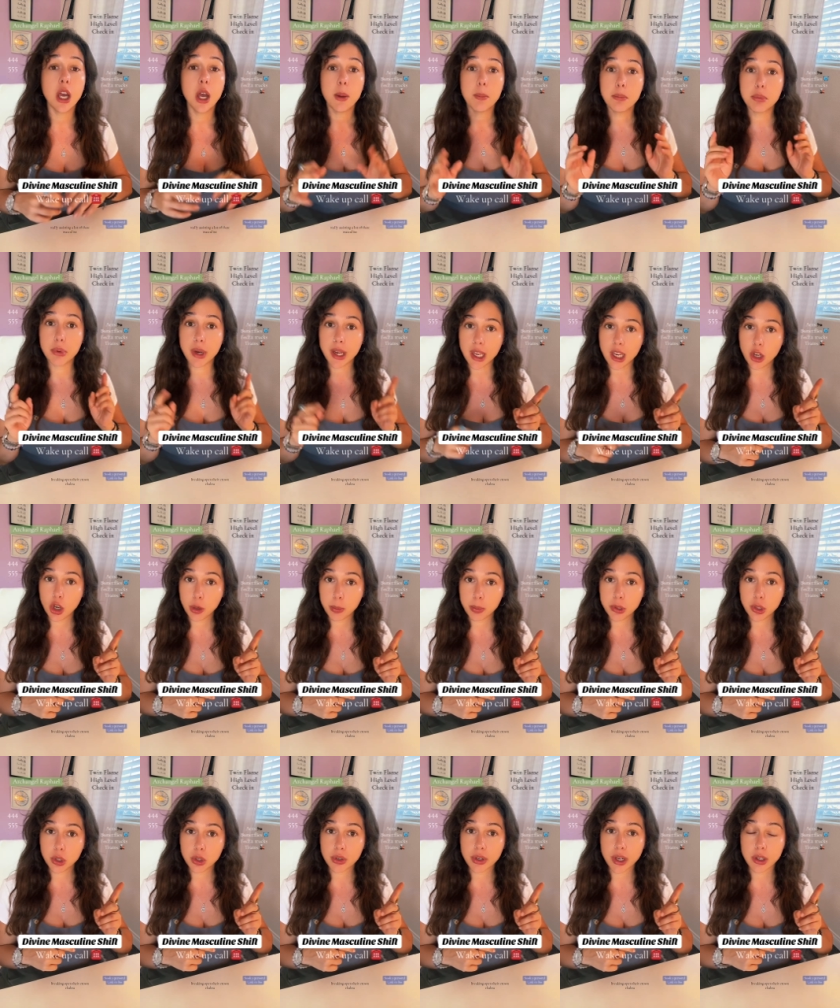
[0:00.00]
breaking open
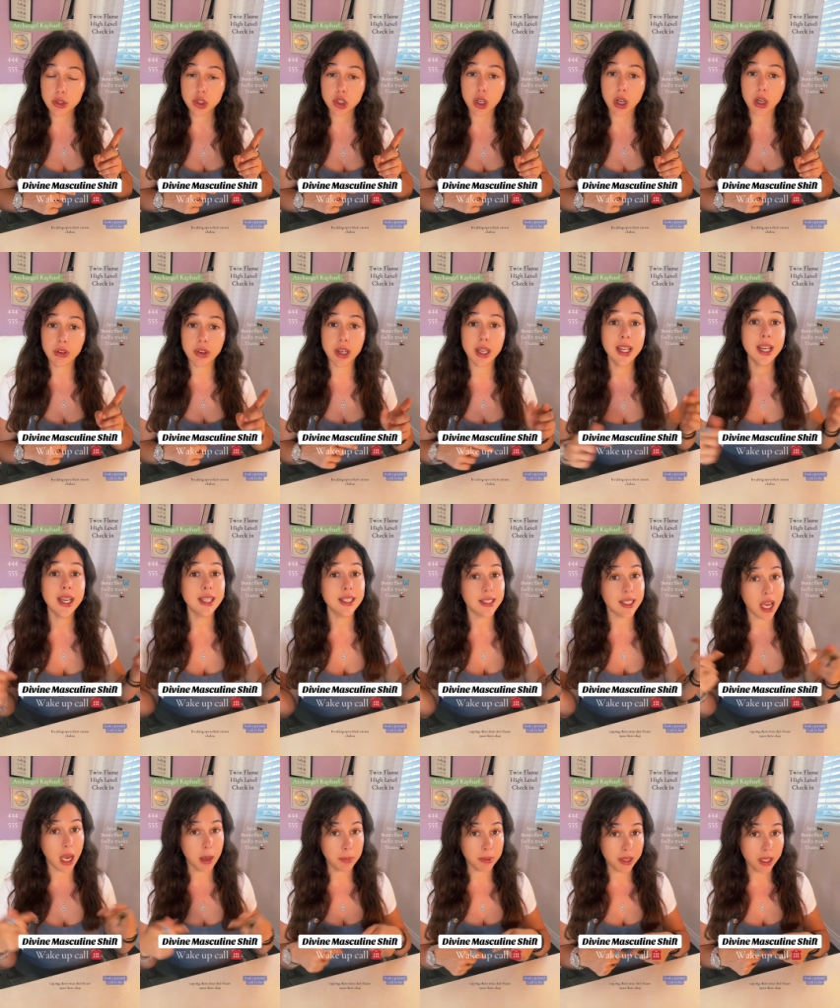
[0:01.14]
their crown chakra,
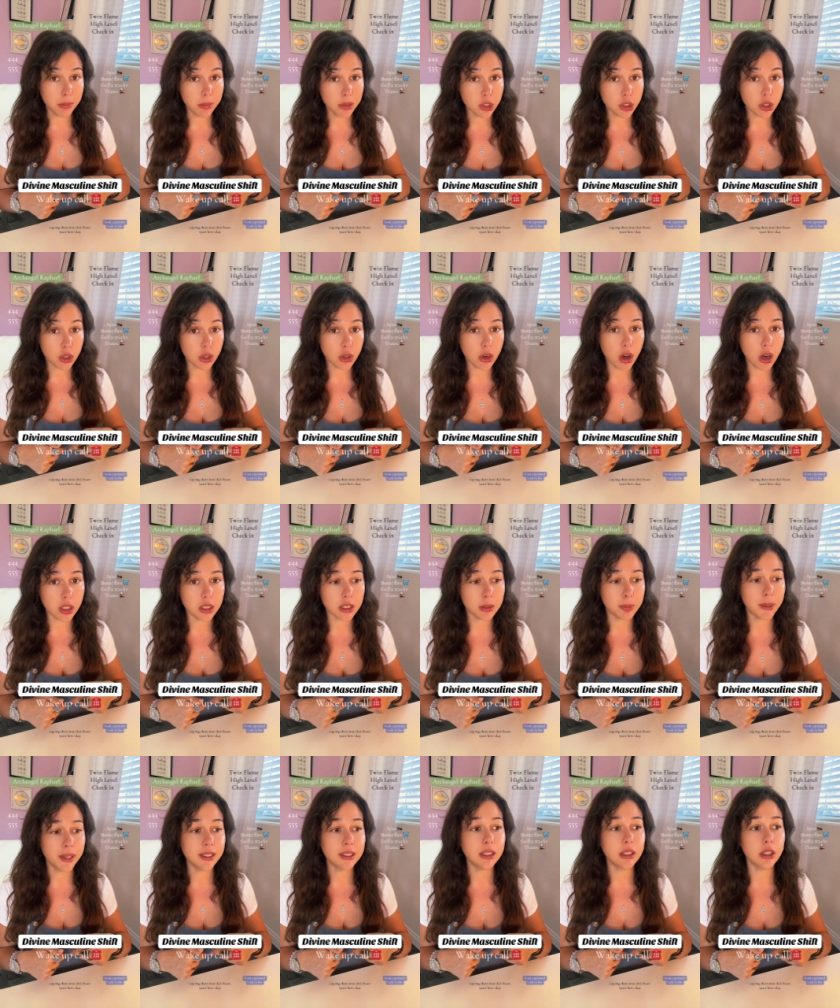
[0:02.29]
tapping them into their heart
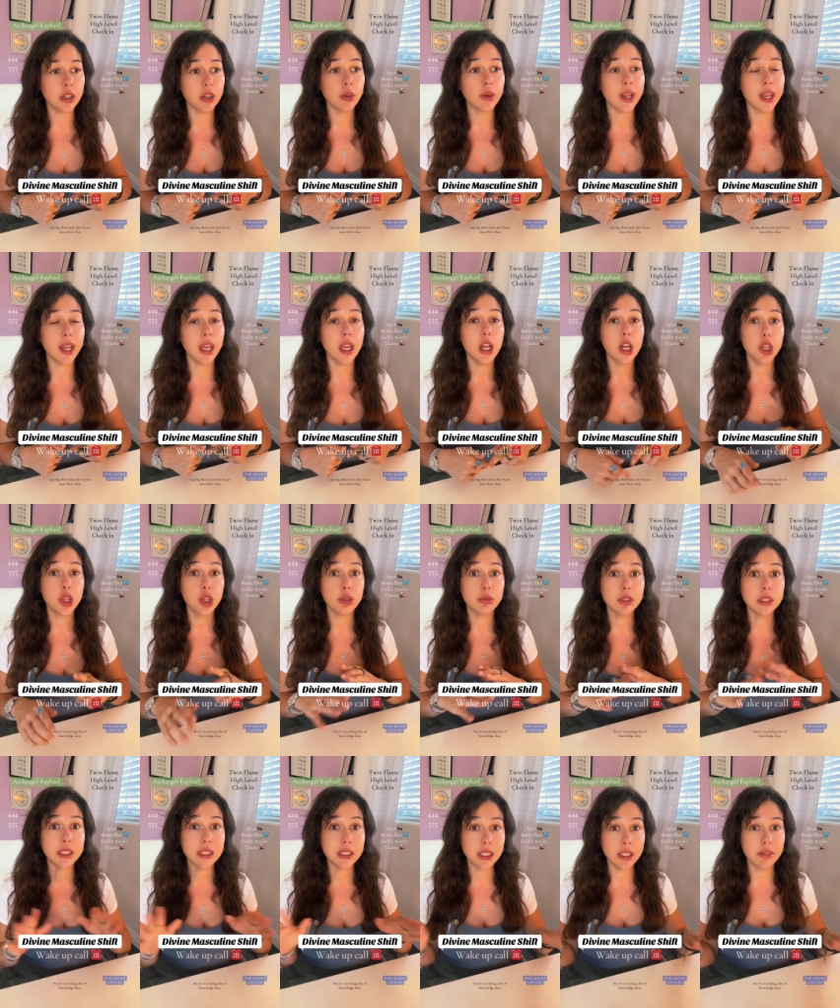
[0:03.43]
space here. Okay, they're
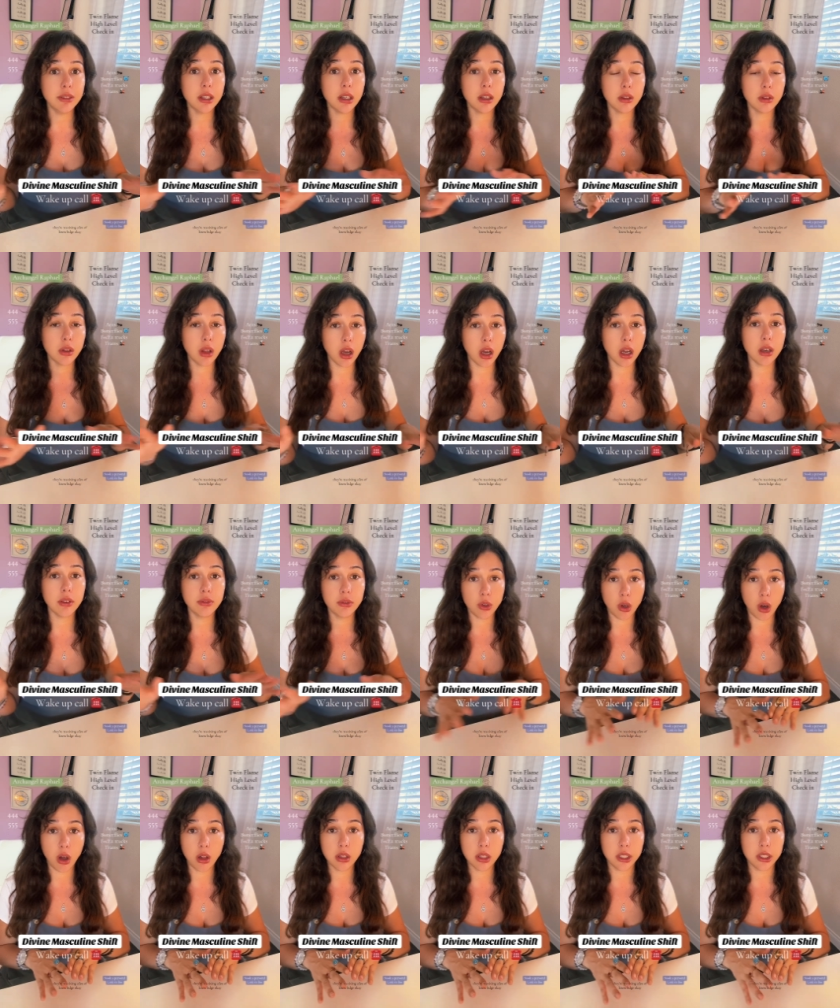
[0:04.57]
receiving a lot of
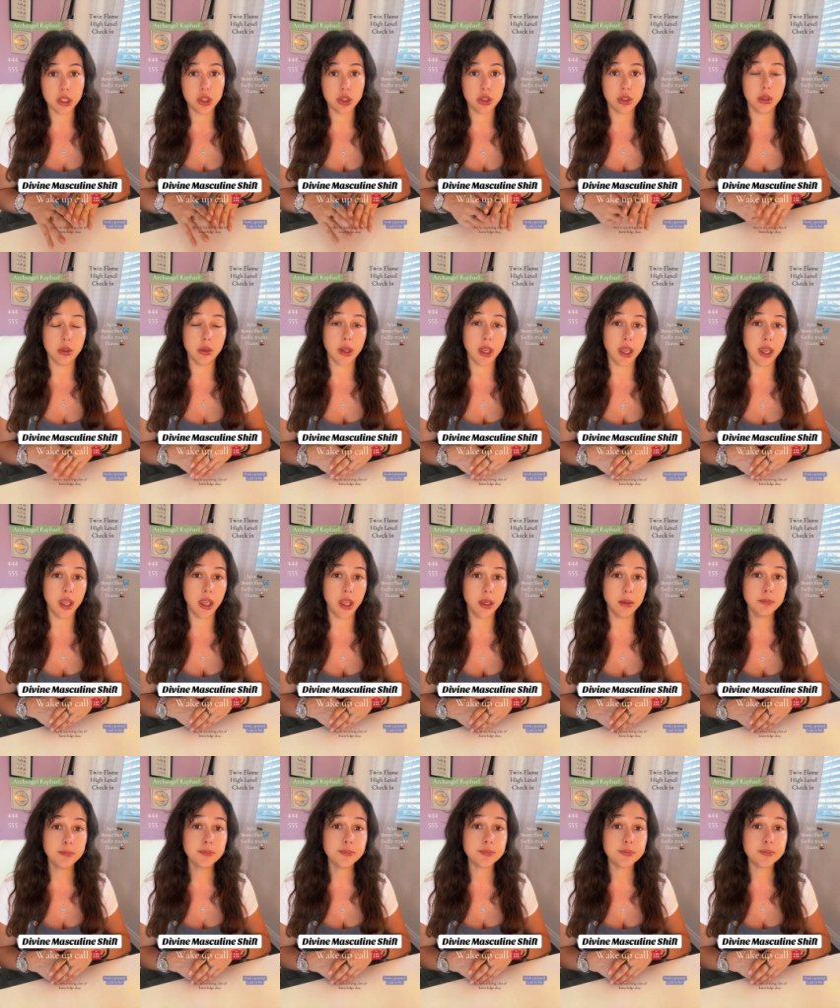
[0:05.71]
knowledge. Okay.